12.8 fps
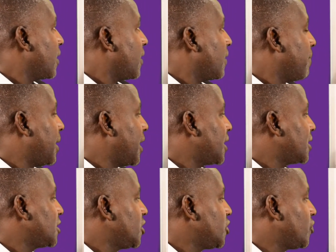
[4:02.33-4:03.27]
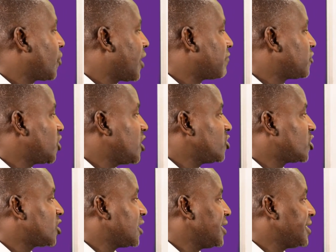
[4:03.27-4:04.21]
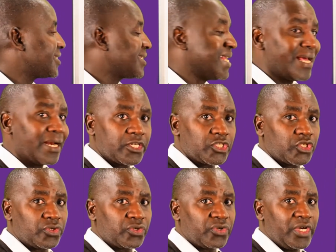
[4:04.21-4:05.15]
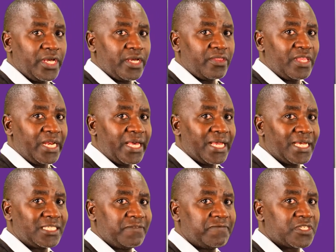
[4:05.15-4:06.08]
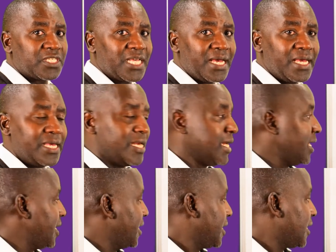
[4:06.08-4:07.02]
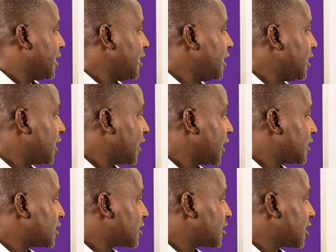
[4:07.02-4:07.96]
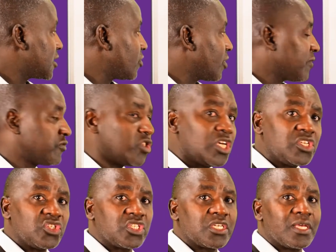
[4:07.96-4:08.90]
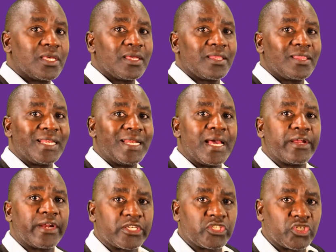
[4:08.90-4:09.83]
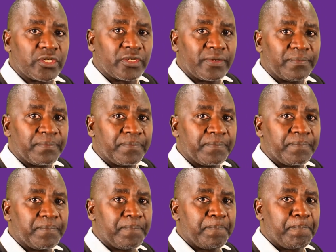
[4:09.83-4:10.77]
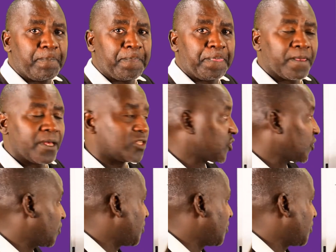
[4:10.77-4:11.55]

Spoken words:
but you have changed its direction. The negative sign indicates that you have changed the direction. So